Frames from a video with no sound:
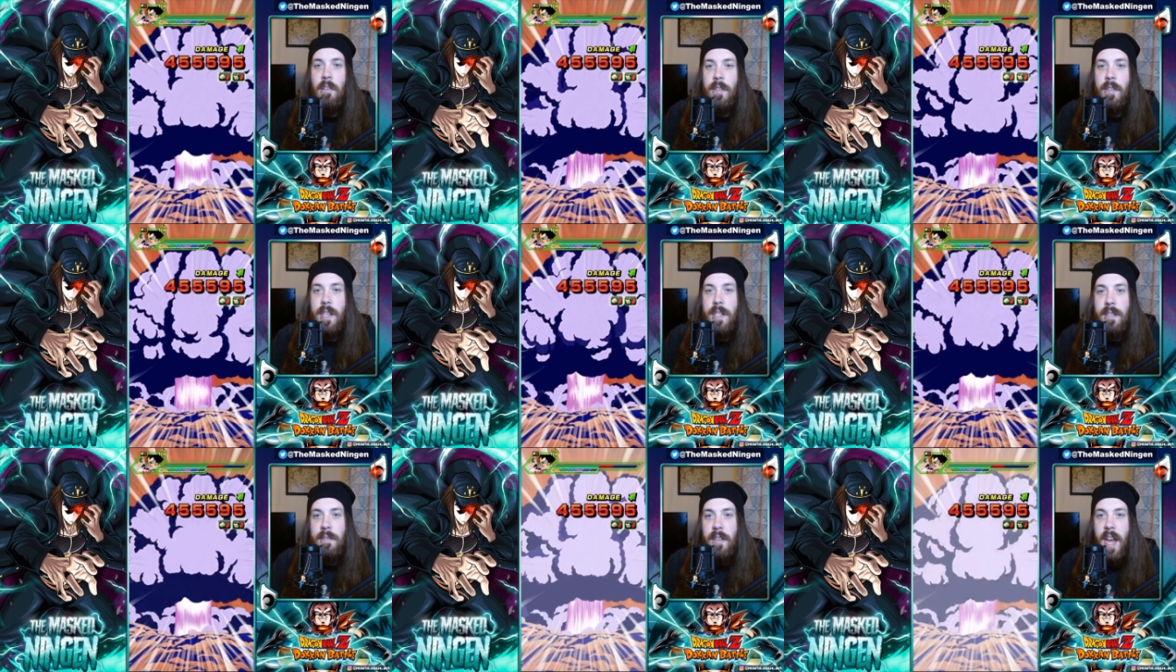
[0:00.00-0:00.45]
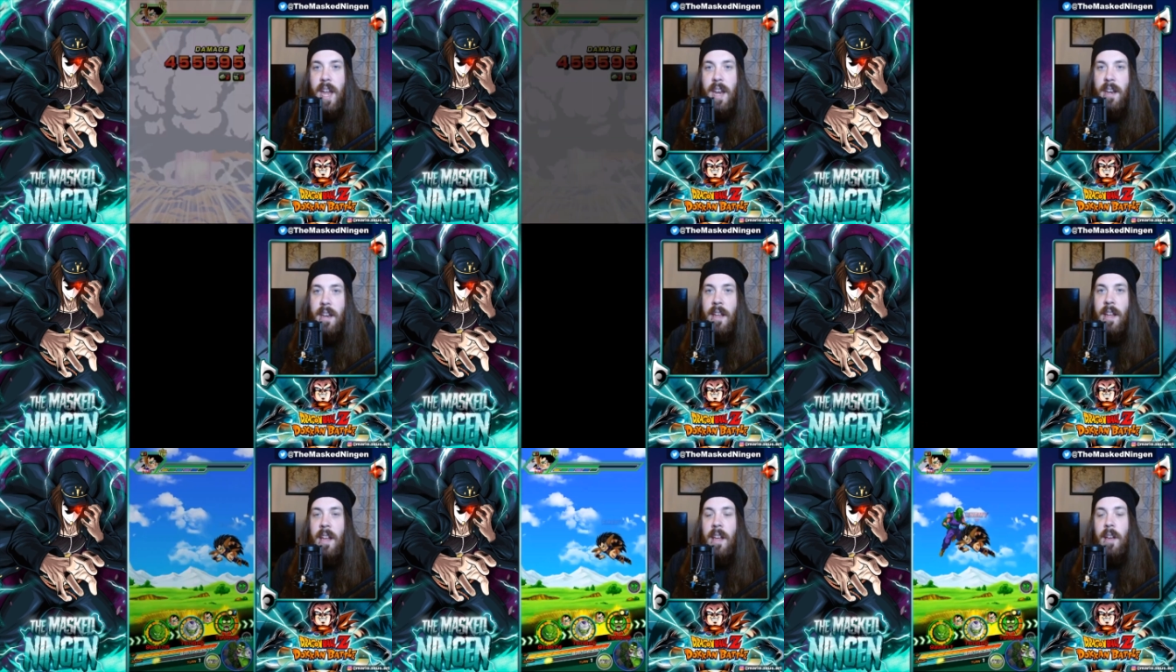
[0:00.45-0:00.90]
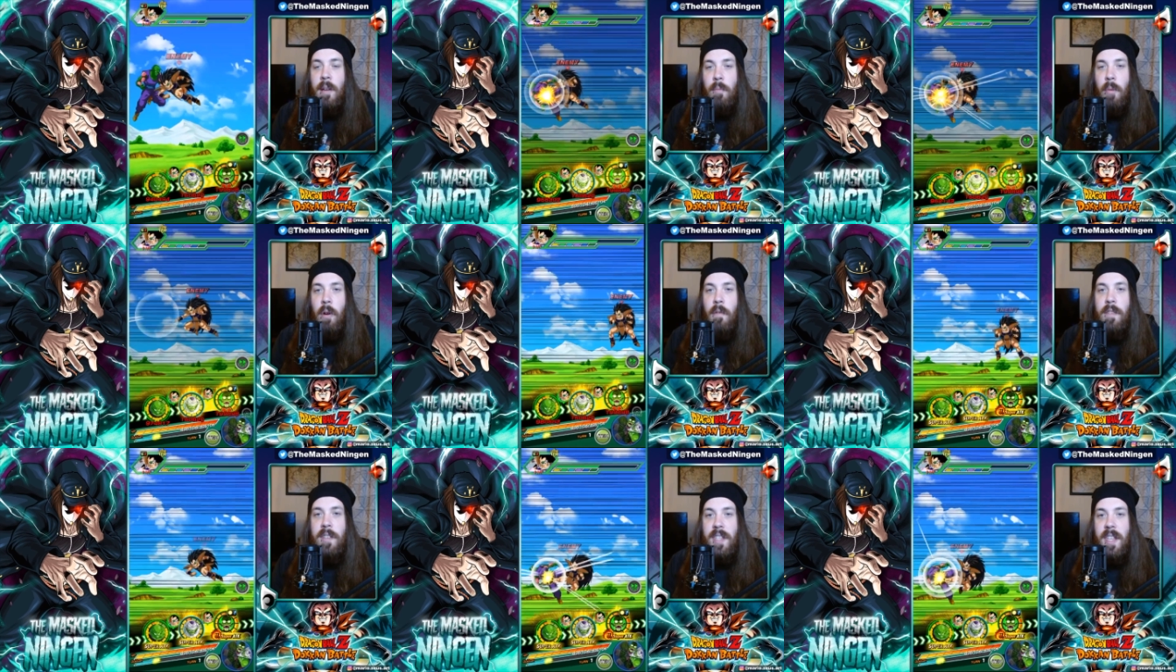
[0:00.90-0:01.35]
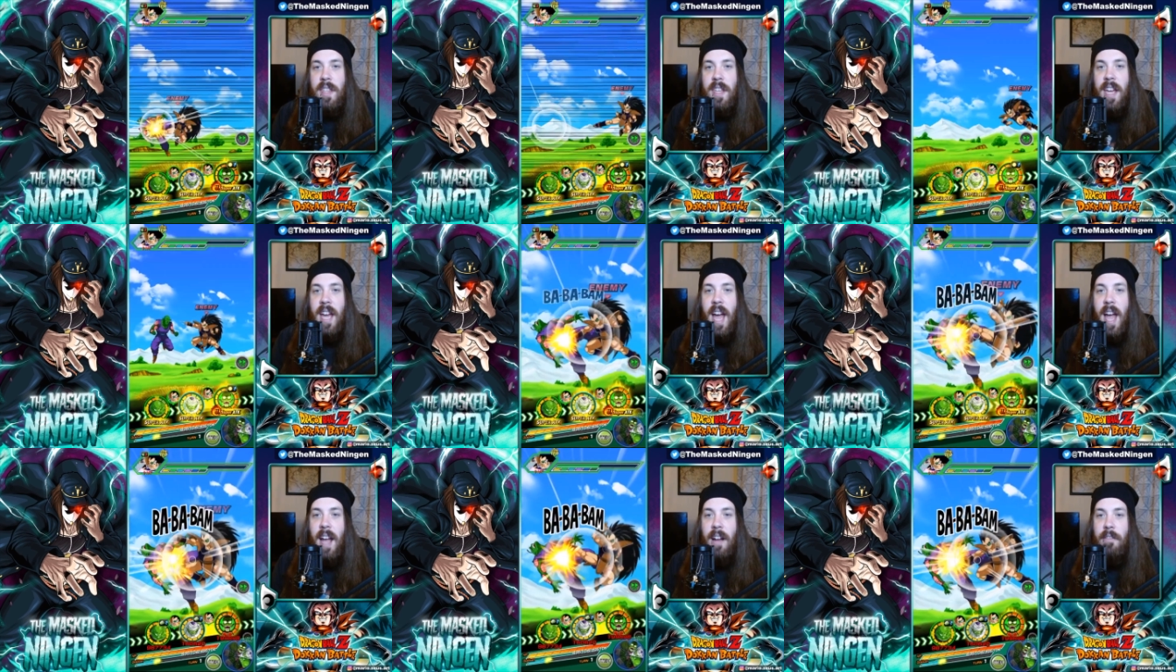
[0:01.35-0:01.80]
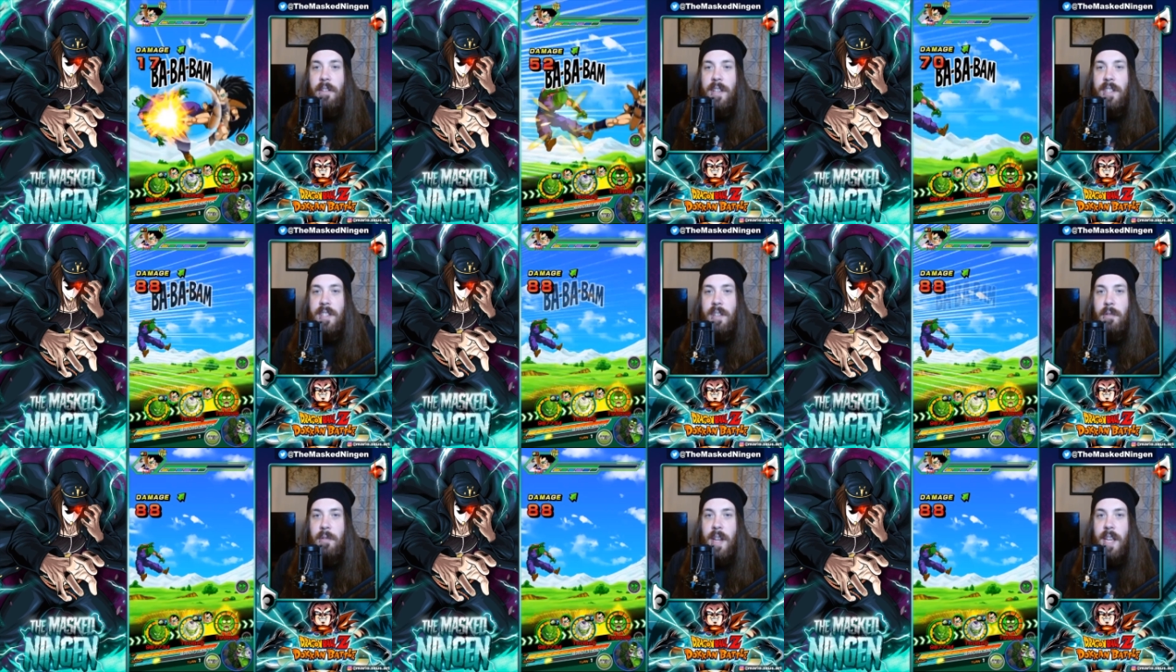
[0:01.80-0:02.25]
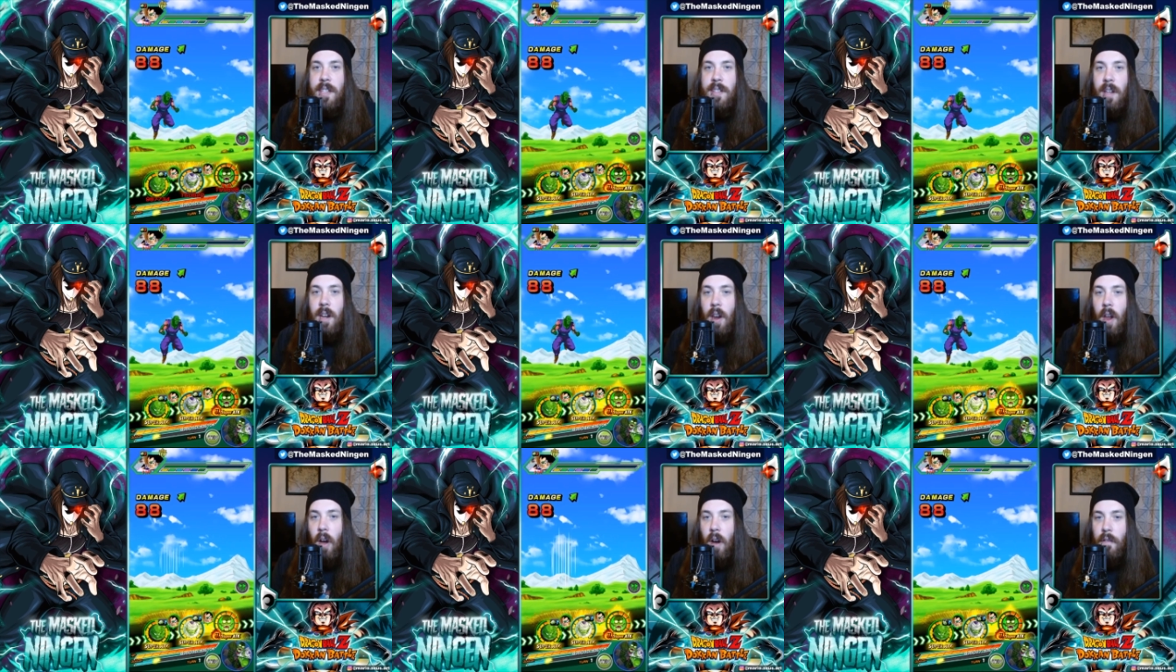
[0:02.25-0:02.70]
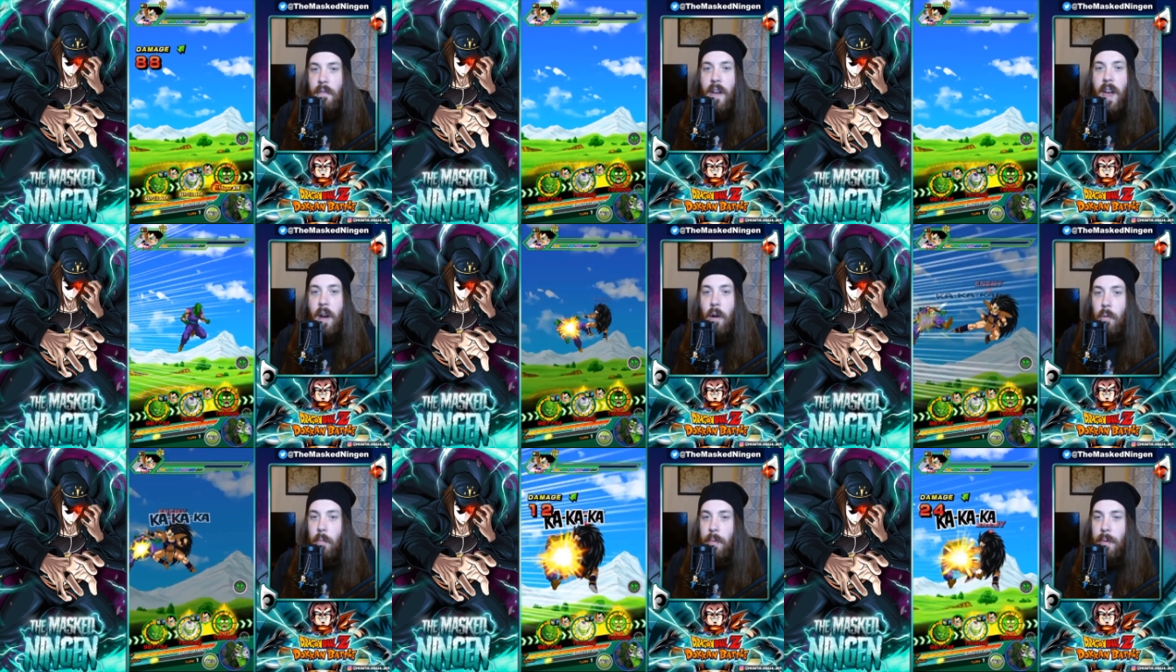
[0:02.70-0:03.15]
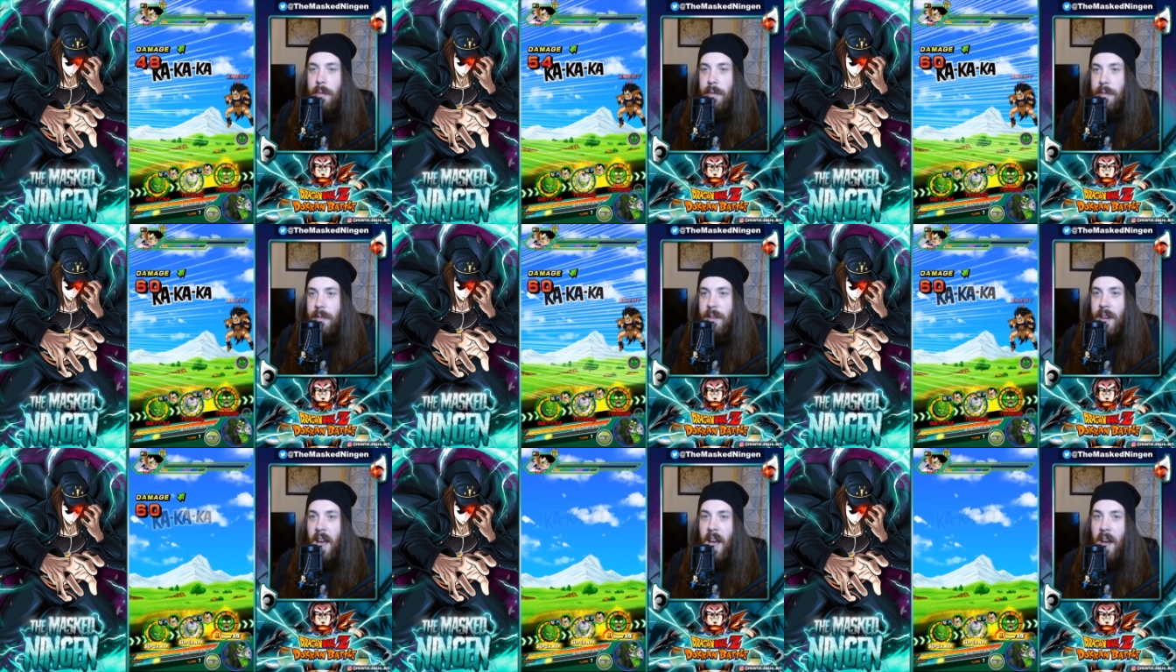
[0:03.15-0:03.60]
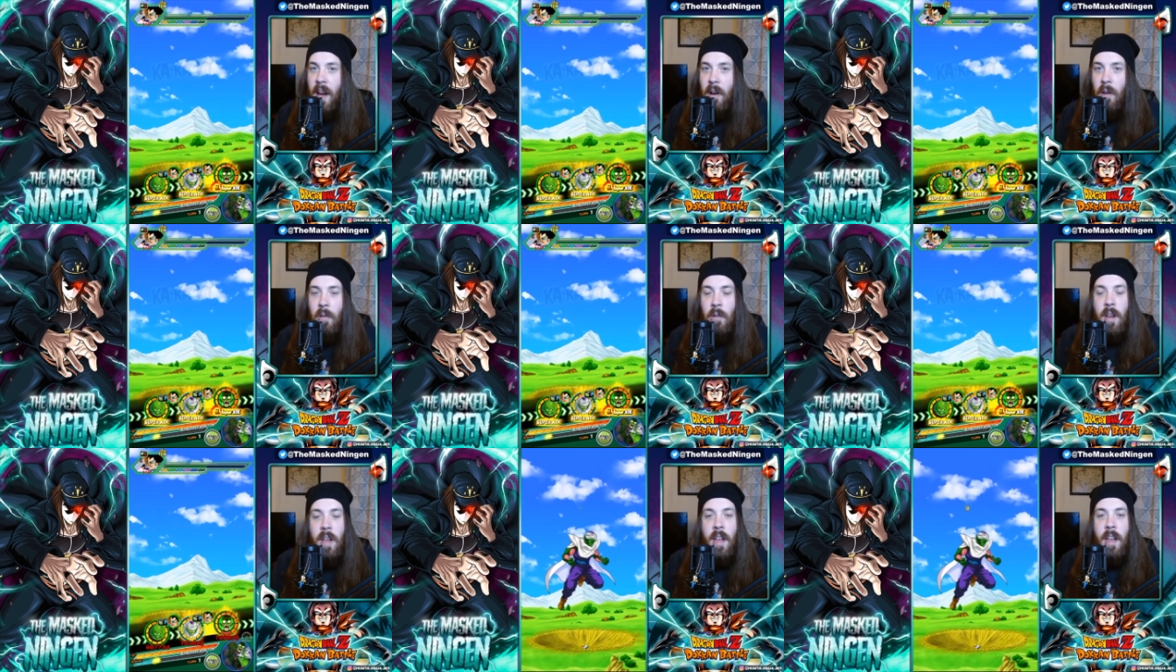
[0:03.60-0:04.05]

on this event. But obviously the category still needs a lot of help. Now,